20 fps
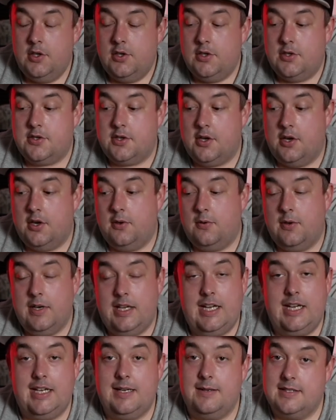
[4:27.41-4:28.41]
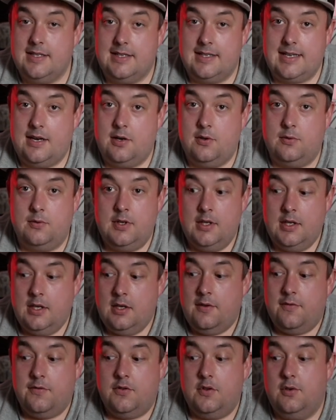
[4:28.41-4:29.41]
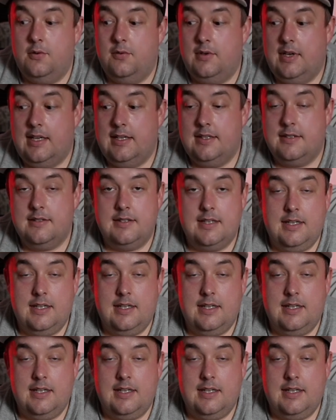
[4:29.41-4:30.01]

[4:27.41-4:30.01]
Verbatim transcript: So he's a doubt. Nunez,